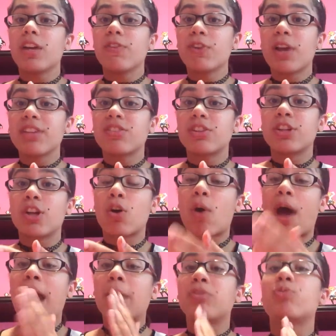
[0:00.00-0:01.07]
if you guys didn't know,
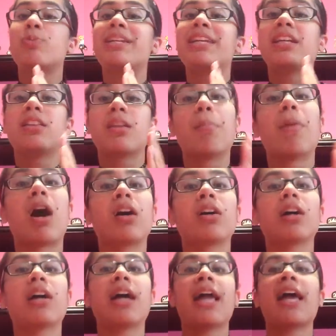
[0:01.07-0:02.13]
I was reading the
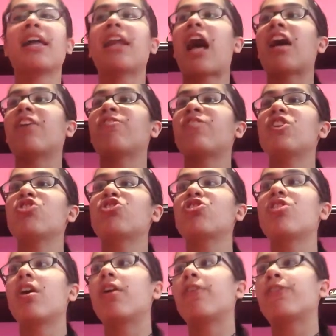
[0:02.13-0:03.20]
manga and I finished
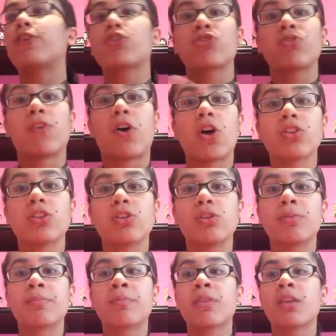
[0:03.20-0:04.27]
the first
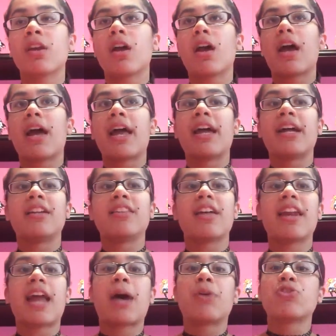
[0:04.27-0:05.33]
volume and
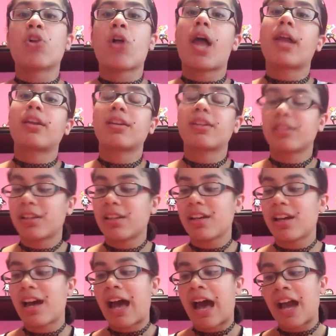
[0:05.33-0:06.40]
then I was all like,
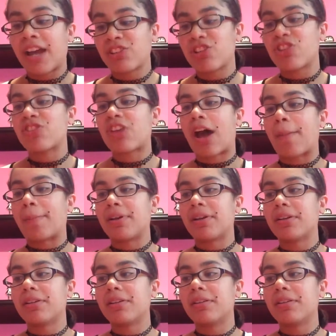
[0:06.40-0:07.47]
I should stop.
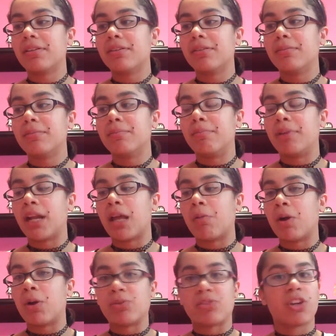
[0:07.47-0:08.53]
But I
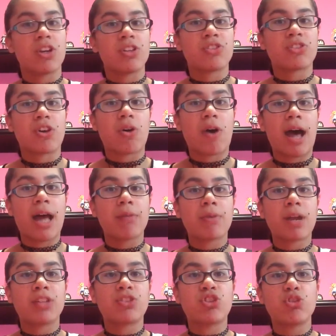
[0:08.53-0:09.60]
won't. So I
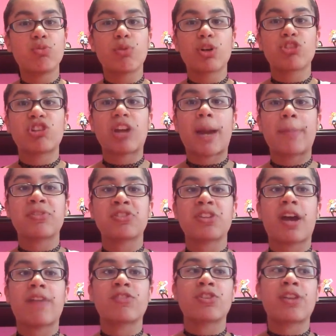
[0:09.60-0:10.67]
read 2 more chapters
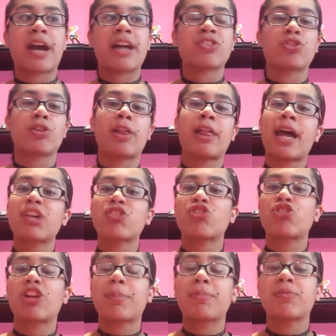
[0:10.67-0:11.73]
after that. So the
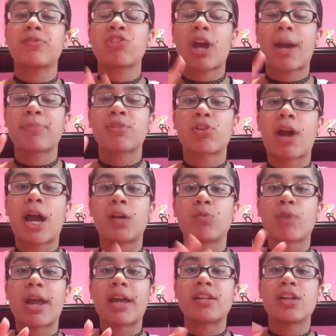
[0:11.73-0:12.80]
last chapter I
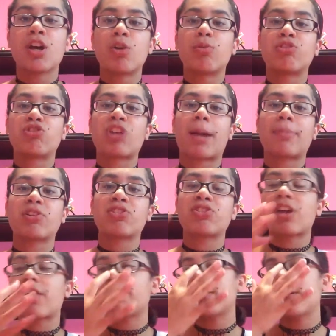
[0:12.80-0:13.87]
read was chapter
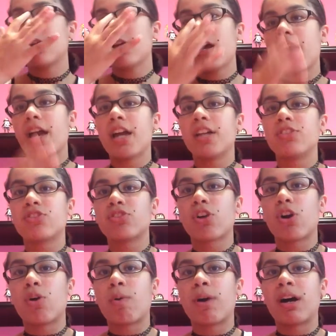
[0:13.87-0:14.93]
7. And
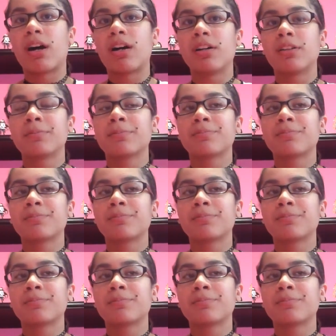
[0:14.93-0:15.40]
so how